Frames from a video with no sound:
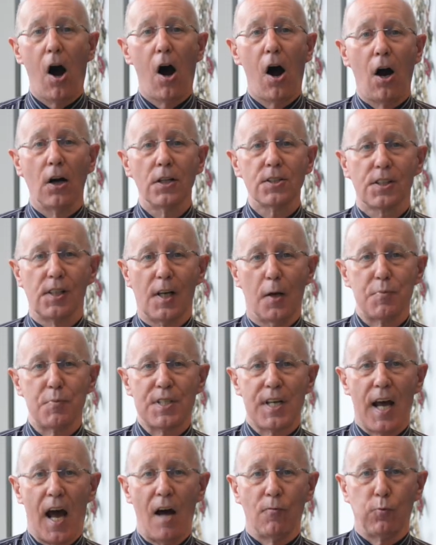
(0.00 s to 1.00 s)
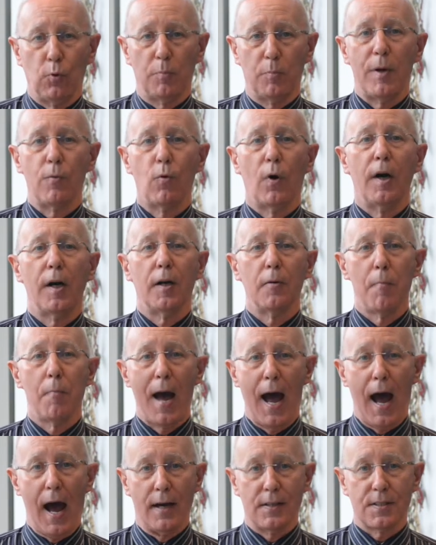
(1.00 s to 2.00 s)
Arts Club staff will be wearing
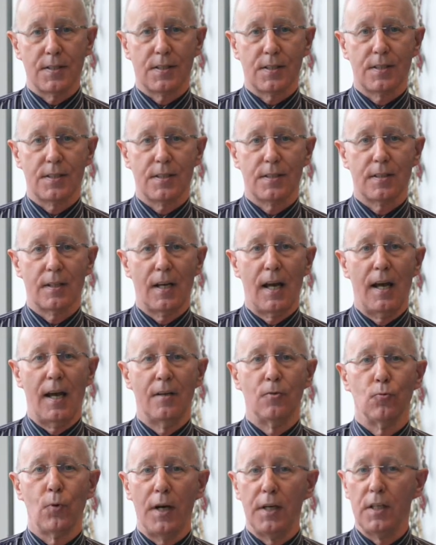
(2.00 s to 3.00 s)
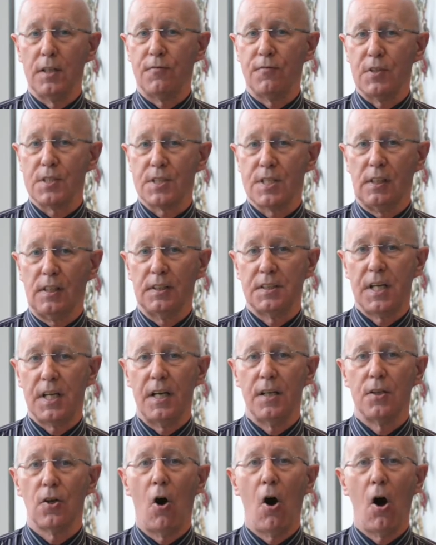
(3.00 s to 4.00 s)
masks and ready to
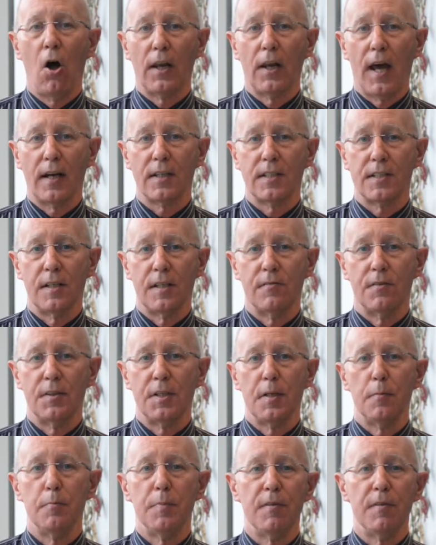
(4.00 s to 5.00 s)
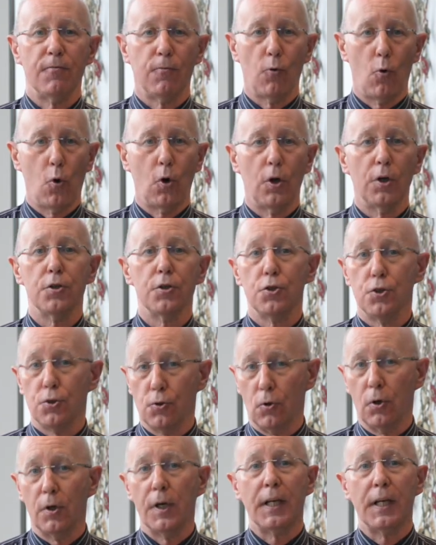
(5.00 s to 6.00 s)
facilitate all activity before,
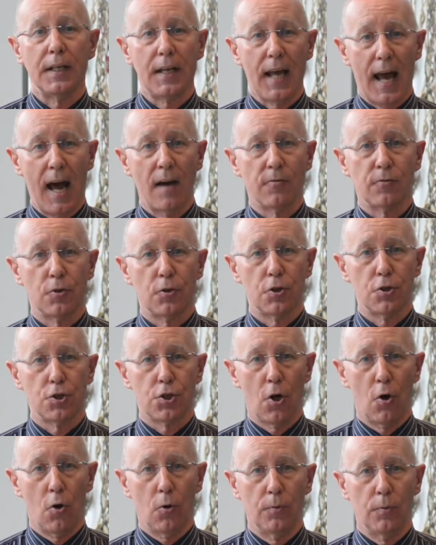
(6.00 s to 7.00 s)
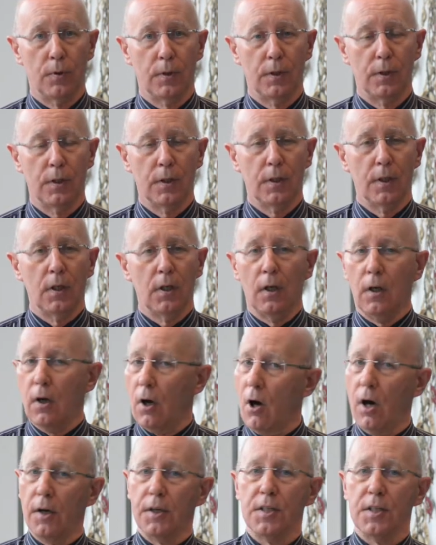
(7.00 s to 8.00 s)
during, and after the show.
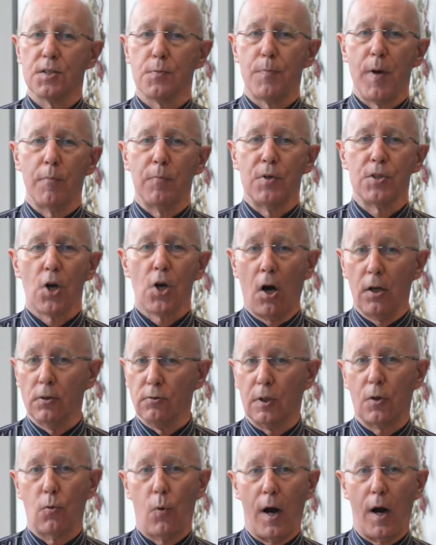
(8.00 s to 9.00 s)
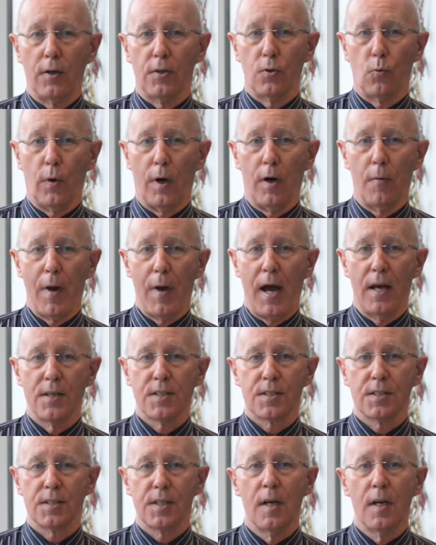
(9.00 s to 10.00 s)
Audience members aren't required to wear
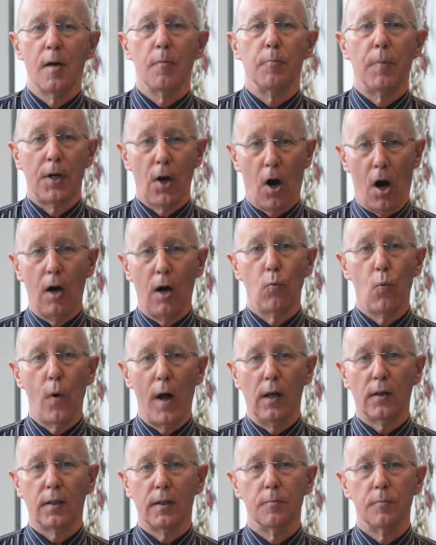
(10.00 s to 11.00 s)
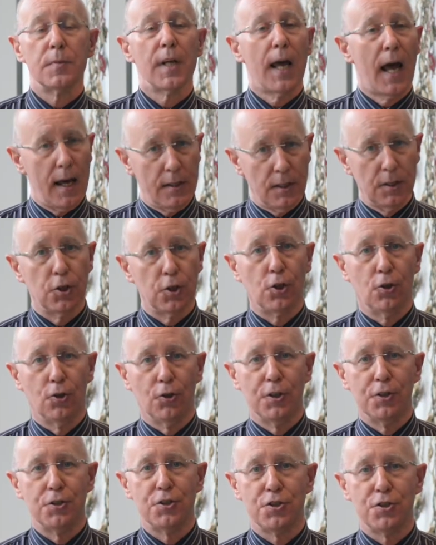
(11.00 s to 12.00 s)
masks, but are welcomed and
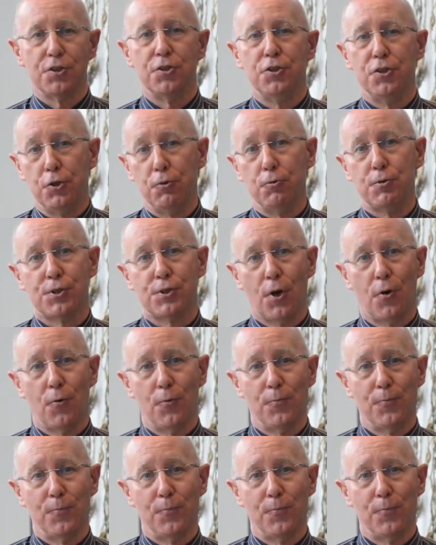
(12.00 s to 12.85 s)
encouraged to do so.